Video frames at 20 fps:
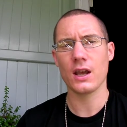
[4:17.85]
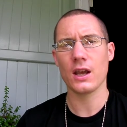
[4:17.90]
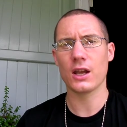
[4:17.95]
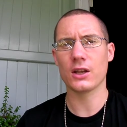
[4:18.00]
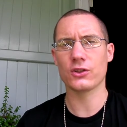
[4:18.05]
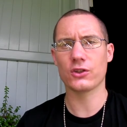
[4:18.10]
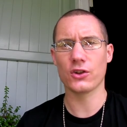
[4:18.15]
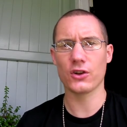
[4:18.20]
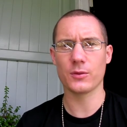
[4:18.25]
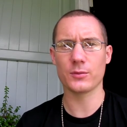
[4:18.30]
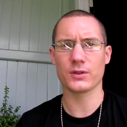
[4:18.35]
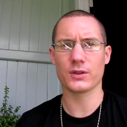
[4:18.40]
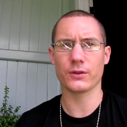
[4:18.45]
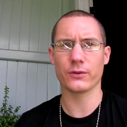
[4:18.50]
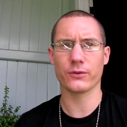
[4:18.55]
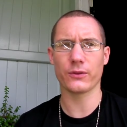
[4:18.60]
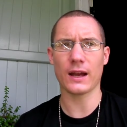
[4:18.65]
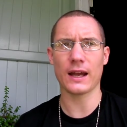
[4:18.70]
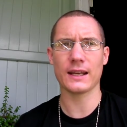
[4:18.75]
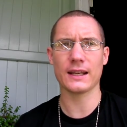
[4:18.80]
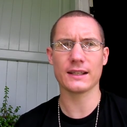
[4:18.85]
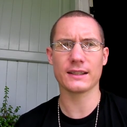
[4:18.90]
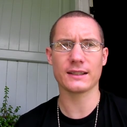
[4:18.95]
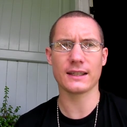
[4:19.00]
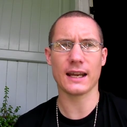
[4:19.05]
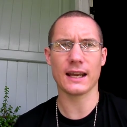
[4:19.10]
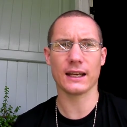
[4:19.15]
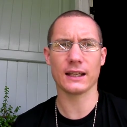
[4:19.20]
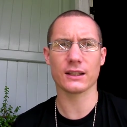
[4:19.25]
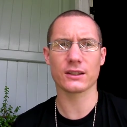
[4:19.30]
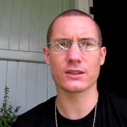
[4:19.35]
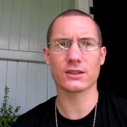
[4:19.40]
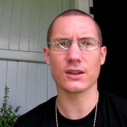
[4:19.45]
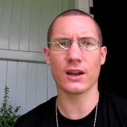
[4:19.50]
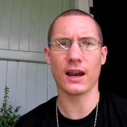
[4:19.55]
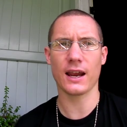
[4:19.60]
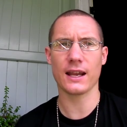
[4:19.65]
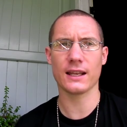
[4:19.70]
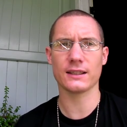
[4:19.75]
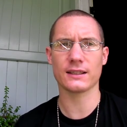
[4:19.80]
in terms of understanding
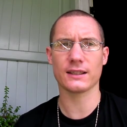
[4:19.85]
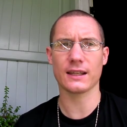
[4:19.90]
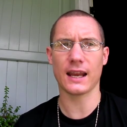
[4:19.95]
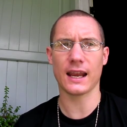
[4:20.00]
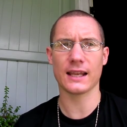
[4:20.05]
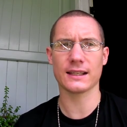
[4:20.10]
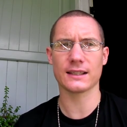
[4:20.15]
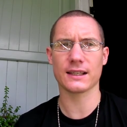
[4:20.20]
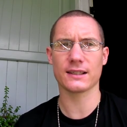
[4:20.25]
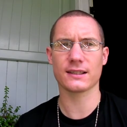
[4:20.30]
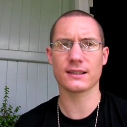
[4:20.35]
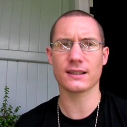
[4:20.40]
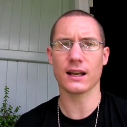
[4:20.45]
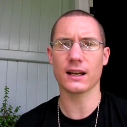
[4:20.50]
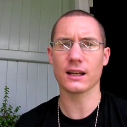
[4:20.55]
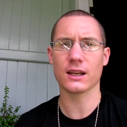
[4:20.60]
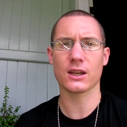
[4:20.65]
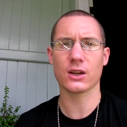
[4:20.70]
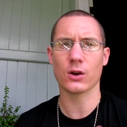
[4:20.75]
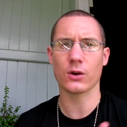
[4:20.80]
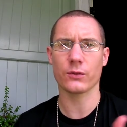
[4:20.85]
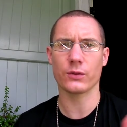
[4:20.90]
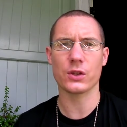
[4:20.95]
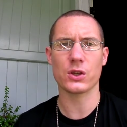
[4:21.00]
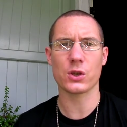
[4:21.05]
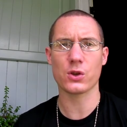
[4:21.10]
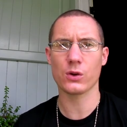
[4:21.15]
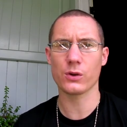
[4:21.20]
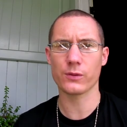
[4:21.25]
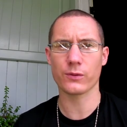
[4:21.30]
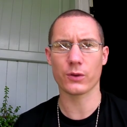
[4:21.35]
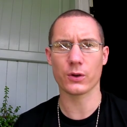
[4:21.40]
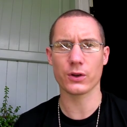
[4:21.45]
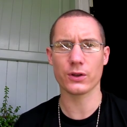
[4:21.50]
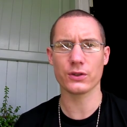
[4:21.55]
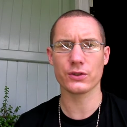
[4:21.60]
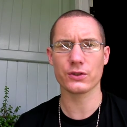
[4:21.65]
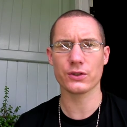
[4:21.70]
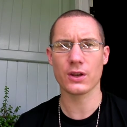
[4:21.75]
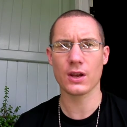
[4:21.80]
science as a Sankhya of the
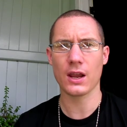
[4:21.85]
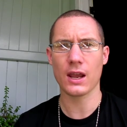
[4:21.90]
universe,